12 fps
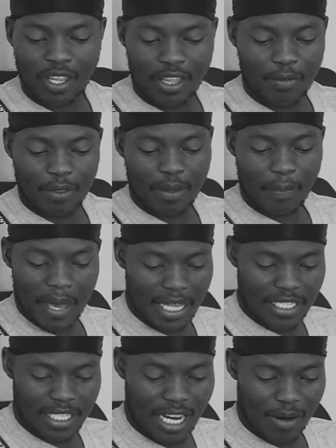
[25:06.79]
the, the
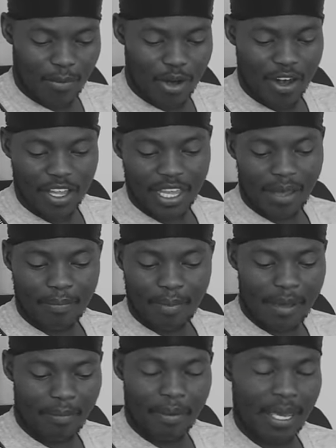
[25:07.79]
pants that I'm wearing, they're
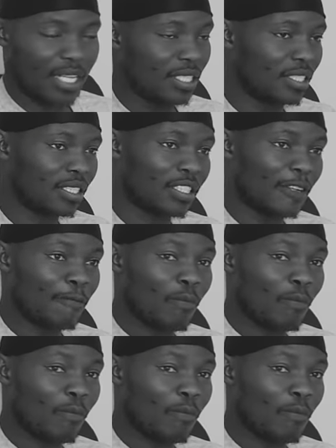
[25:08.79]
bad pants.